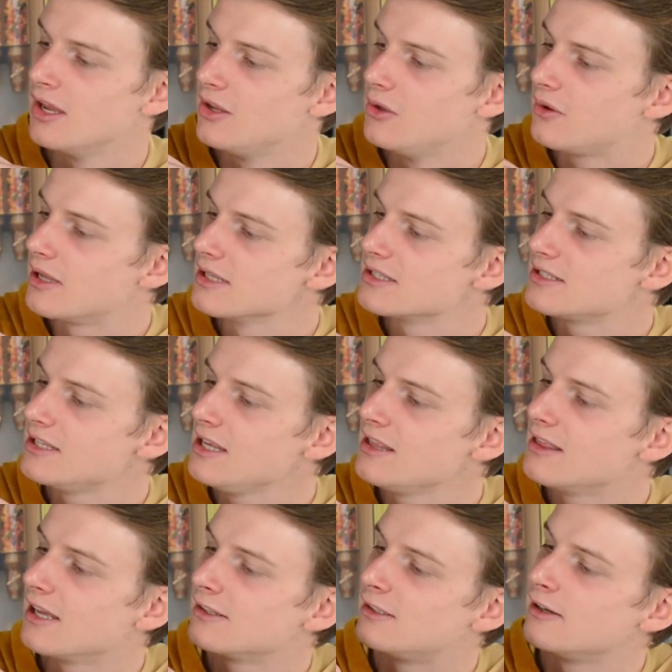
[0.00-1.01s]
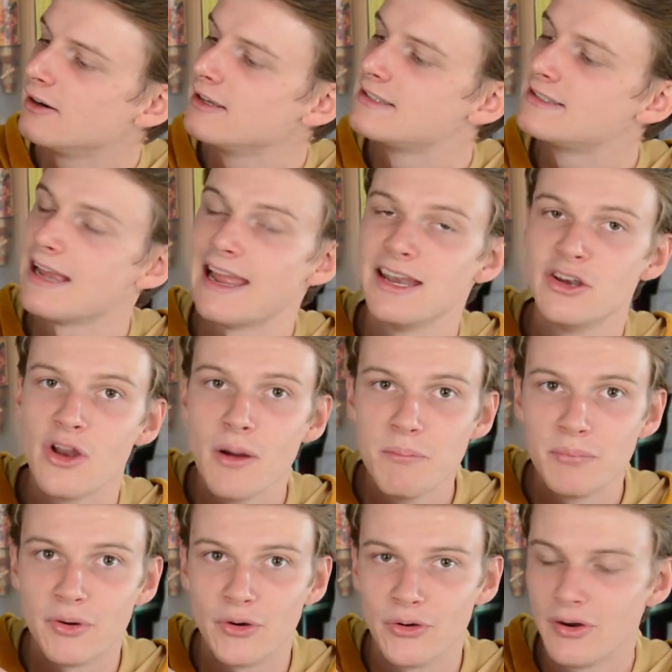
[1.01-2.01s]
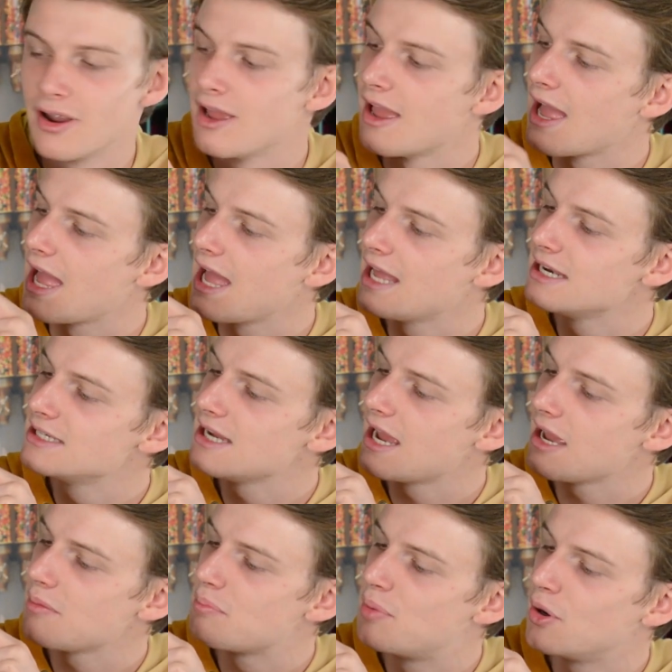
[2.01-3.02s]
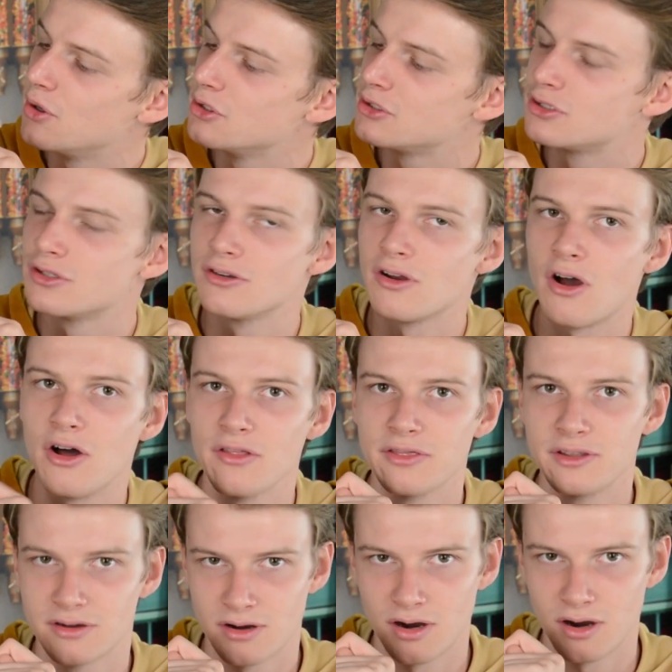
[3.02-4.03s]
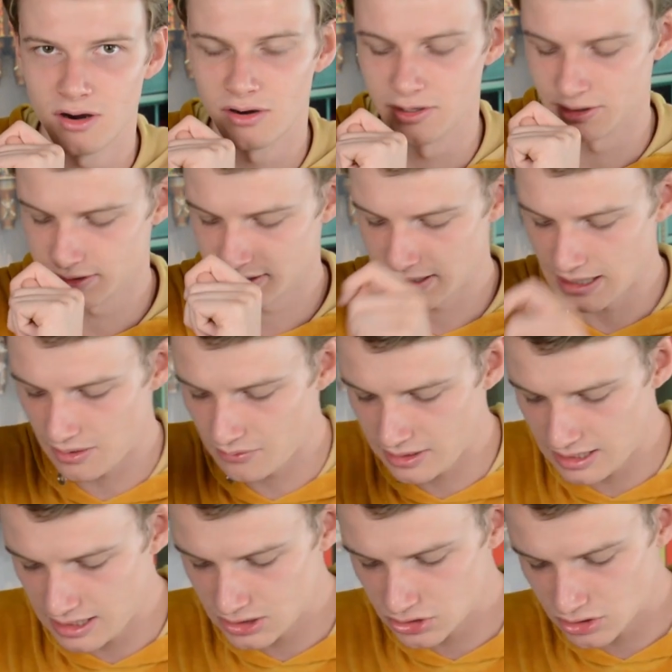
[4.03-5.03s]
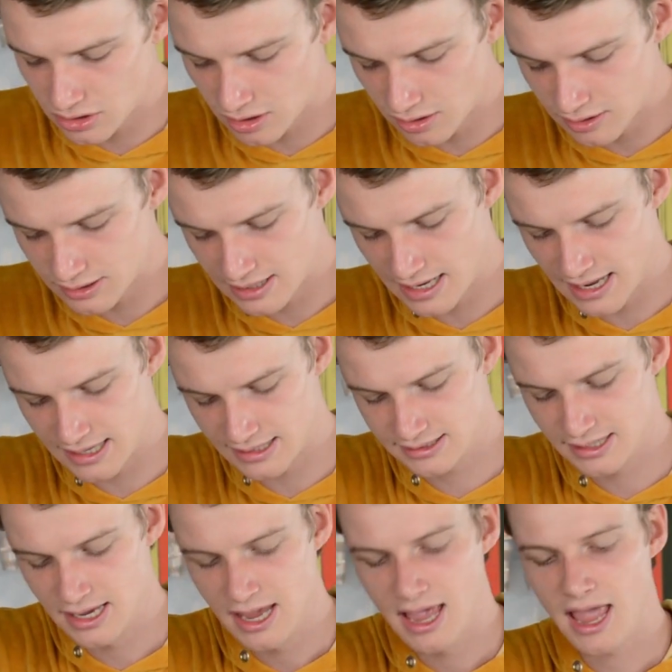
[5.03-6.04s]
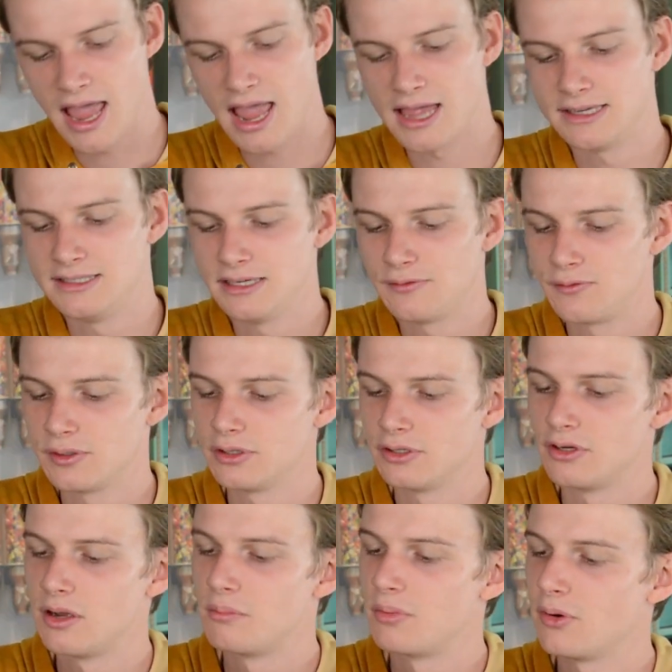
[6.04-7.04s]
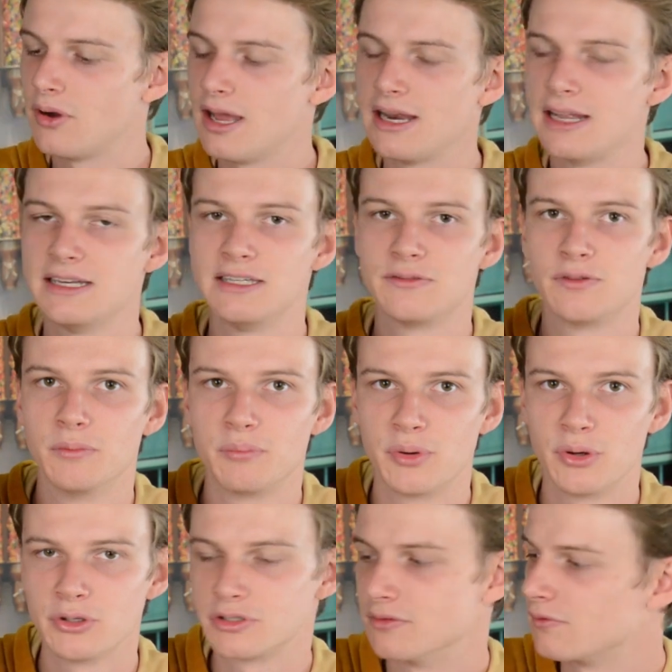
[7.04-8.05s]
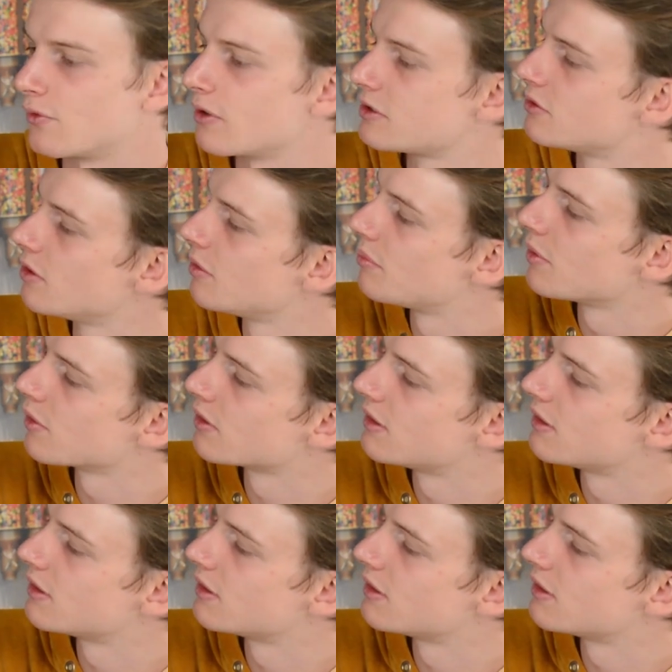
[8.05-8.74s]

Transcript: You can see that there is a number and a person on the card. Now, each card has a different number and a different person. For example,